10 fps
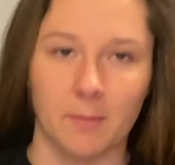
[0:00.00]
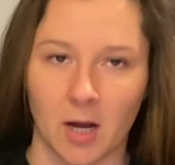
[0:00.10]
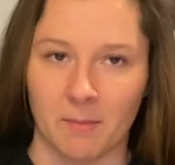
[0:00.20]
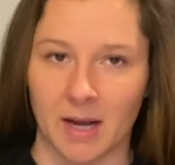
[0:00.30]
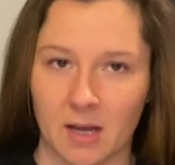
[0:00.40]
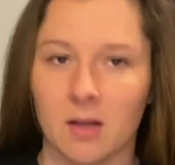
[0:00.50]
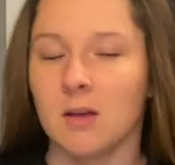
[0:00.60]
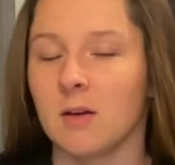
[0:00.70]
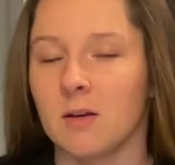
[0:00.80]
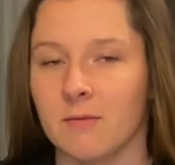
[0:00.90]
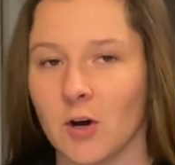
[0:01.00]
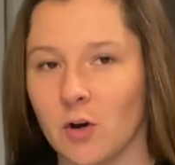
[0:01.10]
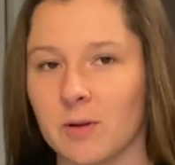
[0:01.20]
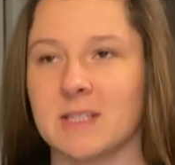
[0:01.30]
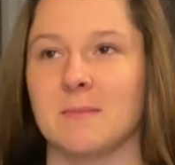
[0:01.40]
on my
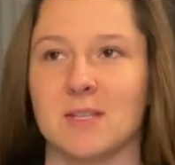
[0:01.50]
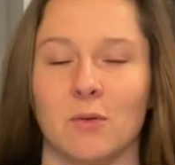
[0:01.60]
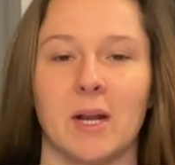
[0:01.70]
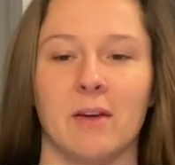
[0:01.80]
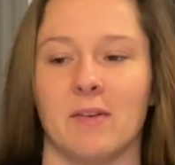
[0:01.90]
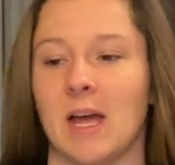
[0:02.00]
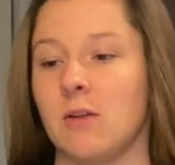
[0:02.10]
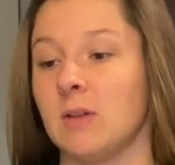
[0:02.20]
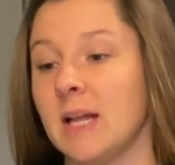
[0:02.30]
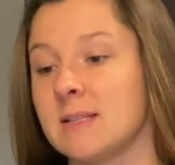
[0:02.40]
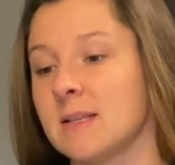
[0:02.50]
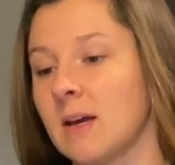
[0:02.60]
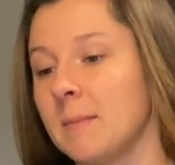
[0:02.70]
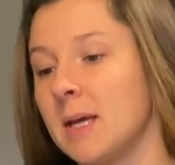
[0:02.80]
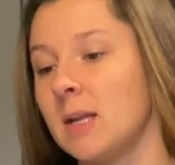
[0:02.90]
phone because I'm still waiting for that new lens to
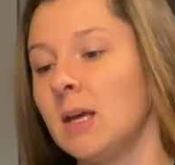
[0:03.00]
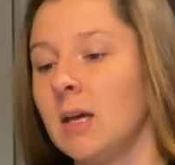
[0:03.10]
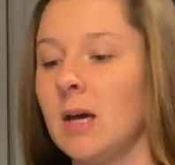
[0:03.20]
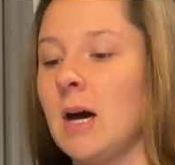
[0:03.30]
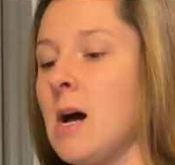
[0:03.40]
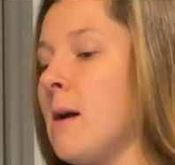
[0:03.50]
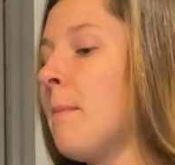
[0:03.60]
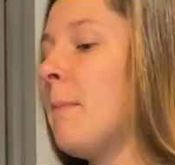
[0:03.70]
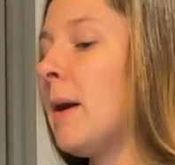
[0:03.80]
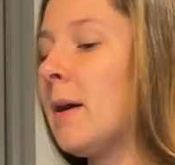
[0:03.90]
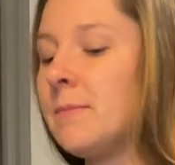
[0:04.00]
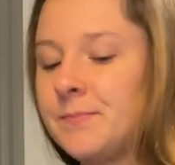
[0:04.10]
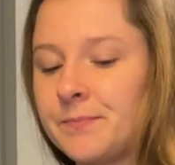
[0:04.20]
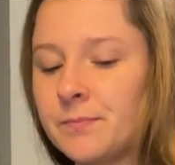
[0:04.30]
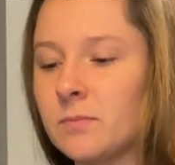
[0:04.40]
come in. But
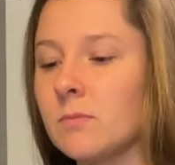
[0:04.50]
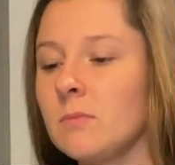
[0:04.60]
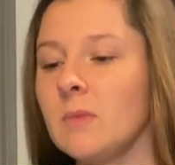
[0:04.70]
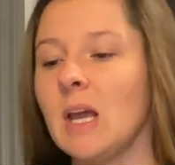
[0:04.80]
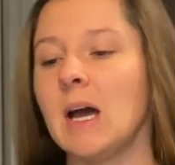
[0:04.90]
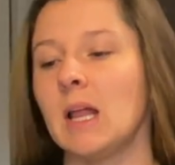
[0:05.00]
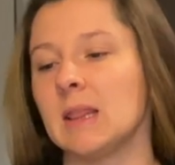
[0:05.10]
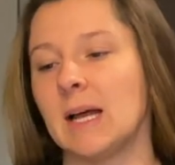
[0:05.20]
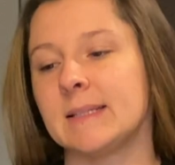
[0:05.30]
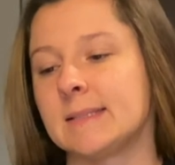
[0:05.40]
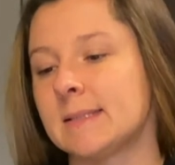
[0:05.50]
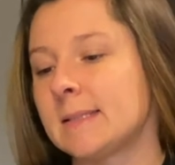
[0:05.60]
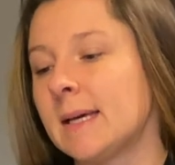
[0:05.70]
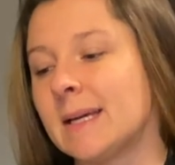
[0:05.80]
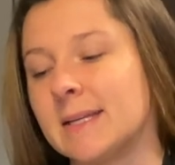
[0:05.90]

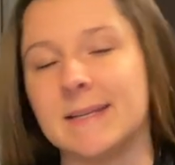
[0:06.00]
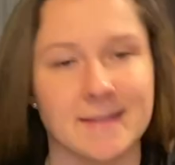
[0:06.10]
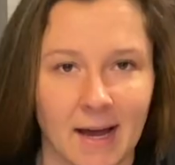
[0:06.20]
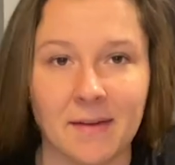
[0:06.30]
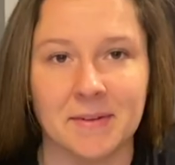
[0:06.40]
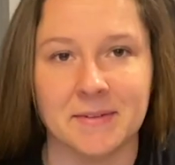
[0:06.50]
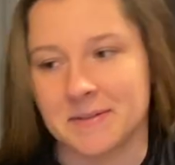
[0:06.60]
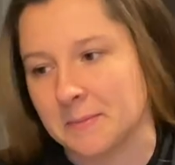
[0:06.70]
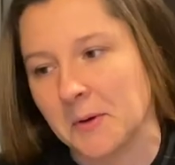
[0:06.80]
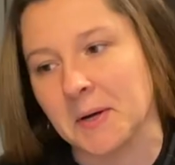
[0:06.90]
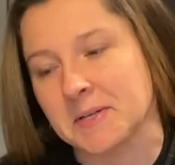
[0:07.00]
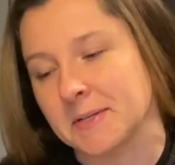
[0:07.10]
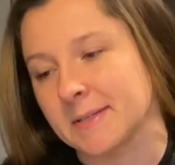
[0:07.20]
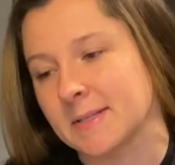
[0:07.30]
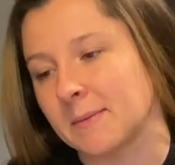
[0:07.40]
let's dive into some
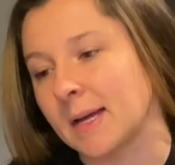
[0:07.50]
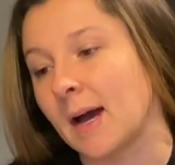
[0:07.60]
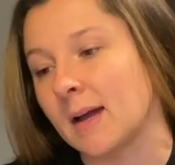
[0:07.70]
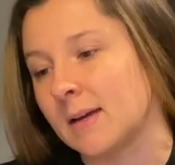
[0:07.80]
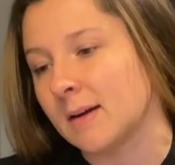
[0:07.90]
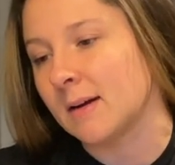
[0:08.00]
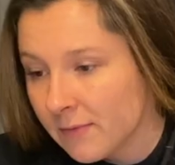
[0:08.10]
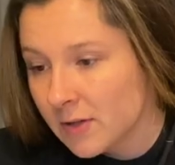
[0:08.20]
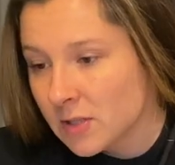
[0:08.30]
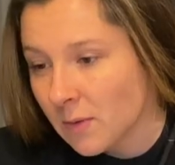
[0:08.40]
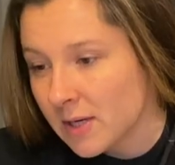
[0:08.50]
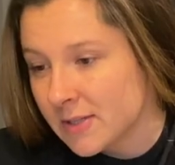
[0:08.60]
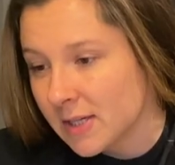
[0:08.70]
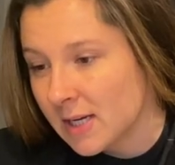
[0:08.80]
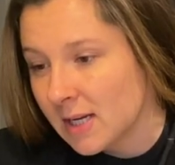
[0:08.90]
questions that we got here. First
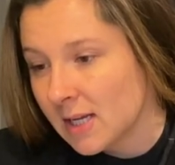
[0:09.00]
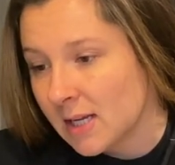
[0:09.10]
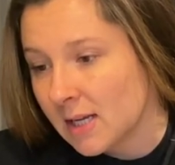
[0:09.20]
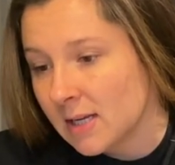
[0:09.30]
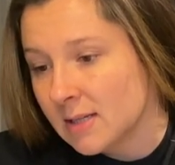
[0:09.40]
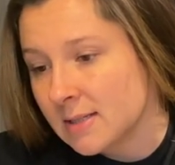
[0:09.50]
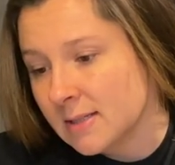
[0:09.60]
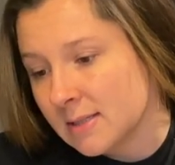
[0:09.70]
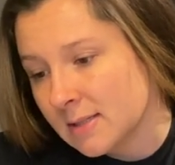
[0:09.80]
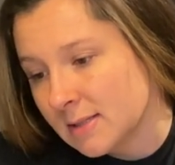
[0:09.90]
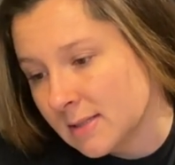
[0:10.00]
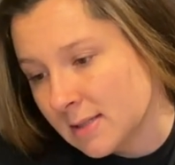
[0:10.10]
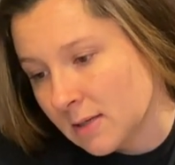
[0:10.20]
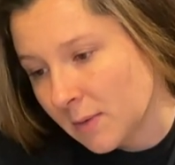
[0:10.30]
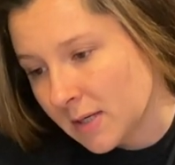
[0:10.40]
question
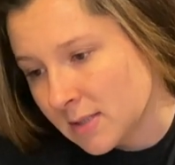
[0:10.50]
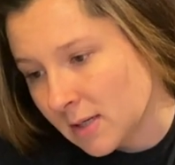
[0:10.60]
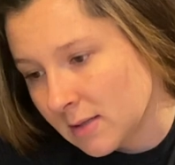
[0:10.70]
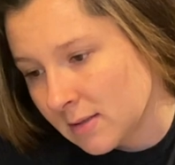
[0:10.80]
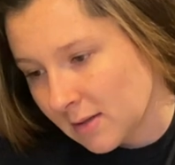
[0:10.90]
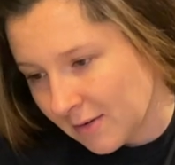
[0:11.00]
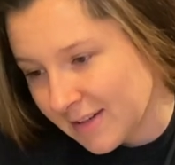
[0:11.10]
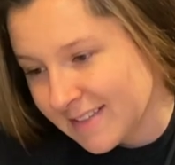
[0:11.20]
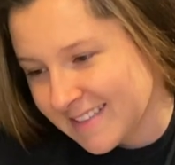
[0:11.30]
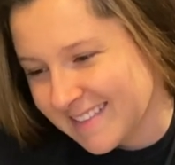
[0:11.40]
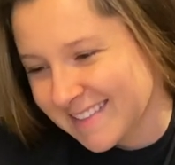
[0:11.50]
is, where is it? Here it is.